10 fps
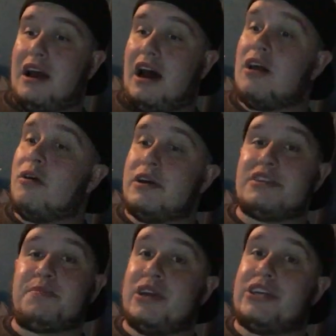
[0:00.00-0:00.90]
I'll
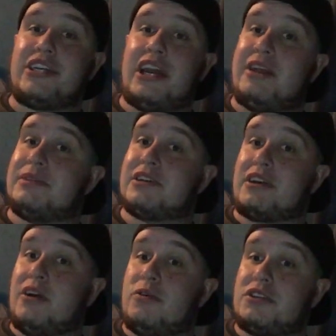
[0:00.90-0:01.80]
always appreciate him as a
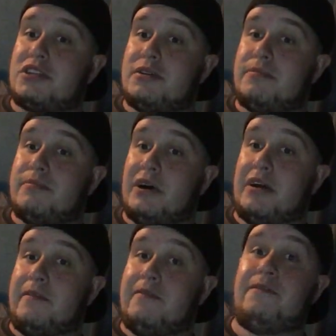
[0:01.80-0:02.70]
coach,
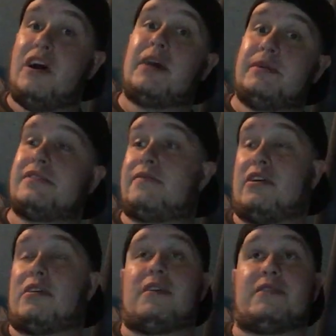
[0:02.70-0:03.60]
but fuck him as a
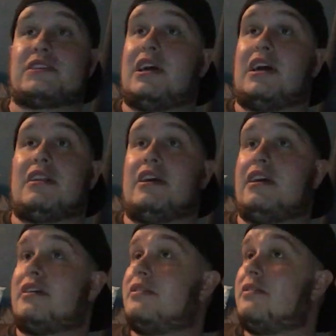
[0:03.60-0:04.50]
front office guy.
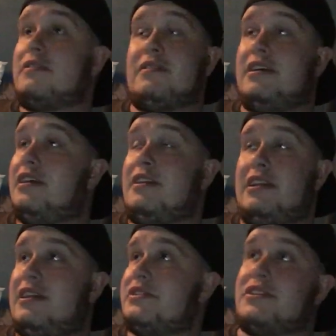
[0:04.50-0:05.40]
Like,
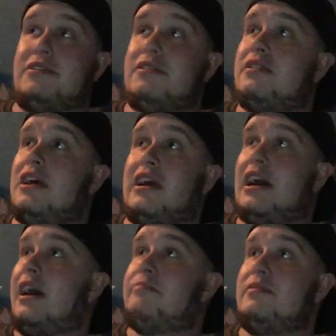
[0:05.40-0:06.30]
this dude, like,
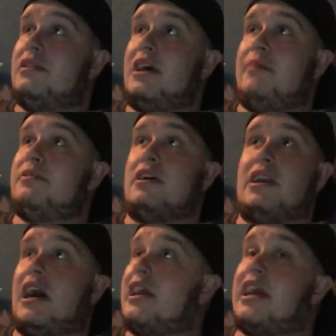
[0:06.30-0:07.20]
I'm
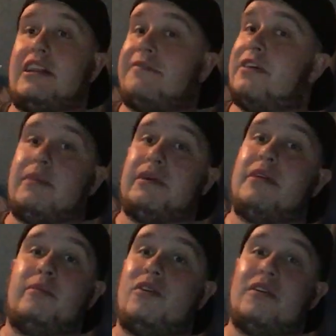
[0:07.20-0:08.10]
done. I can't defend him
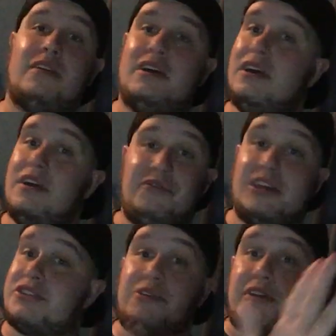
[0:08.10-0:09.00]
anymore.
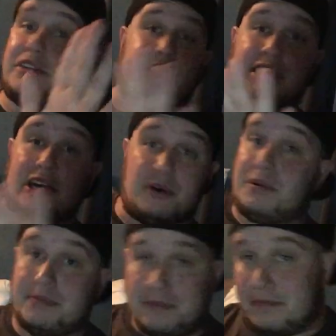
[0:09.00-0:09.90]
This dude needs to
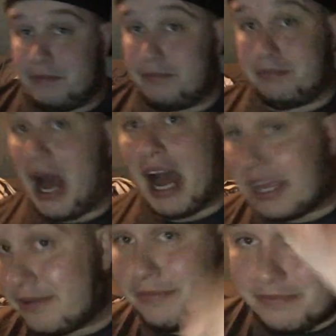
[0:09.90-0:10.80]
go. Bye.